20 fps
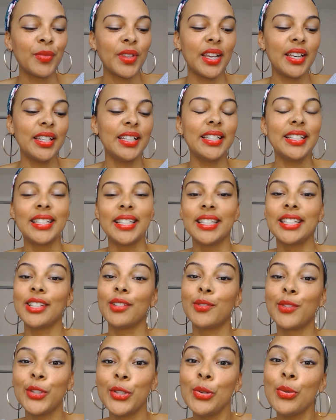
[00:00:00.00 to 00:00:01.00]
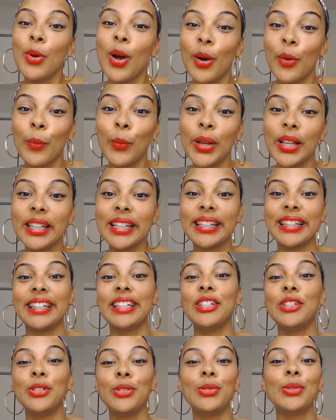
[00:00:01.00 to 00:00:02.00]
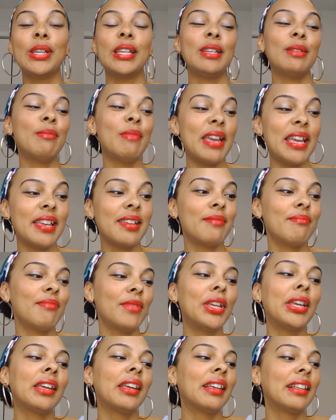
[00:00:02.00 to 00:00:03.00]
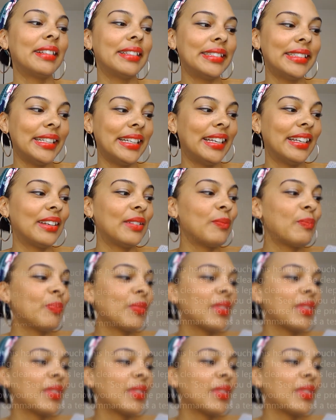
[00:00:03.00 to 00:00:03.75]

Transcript: And he says, If you are willing, then you can make me clean